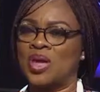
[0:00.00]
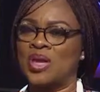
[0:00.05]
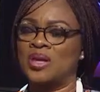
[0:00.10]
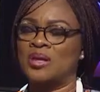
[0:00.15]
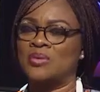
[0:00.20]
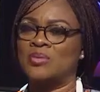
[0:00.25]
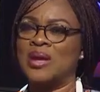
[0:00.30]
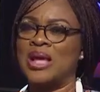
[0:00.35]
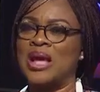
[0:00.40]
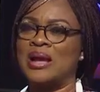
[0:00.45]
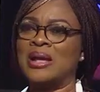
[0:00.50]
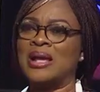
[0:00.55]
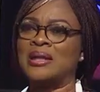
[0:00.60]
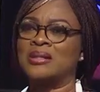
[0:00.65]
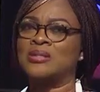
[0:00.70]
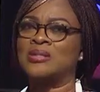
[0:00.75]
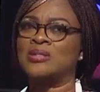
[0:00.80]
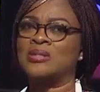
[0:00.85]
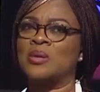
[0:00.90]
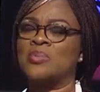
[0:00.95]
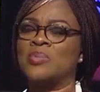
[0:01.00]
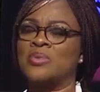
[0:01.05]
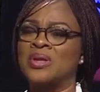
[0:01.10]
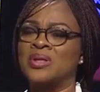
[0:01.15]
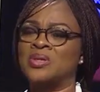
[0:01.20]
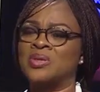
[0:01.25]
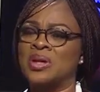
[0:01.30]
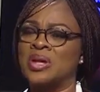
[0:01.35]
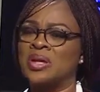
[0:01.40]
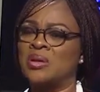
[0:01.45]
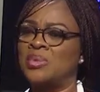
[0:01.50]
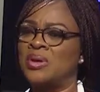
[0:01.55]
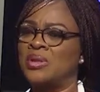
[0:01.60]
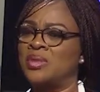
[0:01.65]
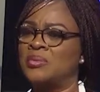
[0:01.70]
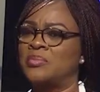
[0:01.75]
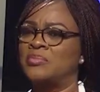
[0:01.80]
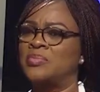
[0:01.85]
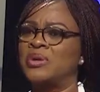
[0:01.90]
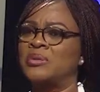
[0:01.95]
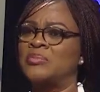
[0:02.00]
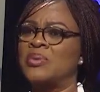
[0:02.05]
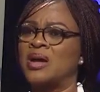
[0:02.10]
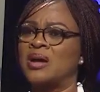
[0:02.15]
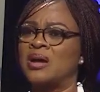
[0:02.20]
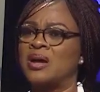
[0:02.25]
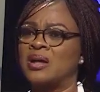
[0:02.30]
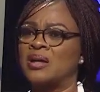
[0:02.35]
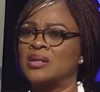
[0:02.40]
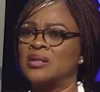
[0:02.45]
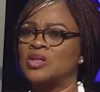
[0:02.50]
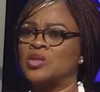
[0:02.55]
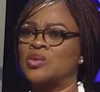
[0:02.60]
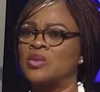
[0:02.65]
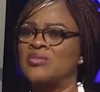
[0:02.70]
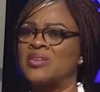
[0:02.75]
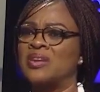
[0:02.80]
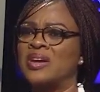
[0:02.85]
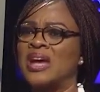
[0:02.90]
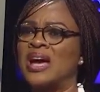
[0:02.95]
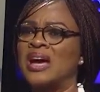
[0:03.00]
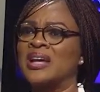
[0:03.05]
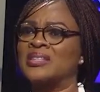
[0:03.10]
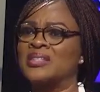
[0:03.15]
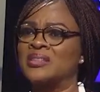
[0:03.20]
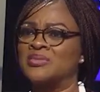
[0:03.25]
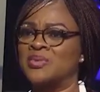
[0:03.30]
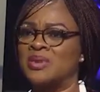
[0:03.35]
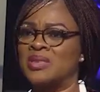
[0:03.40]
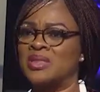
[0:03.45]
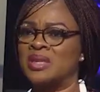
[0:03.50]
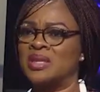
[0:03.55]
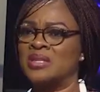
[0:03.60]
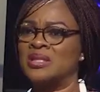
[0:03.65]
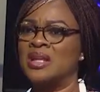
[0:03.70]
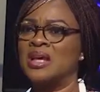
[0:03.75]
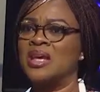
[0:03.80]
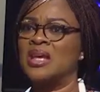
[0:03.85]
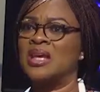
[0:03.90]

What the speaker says: Okay. Well, I can't stop without talking about the Bring Back Our Girls. We're very active with it.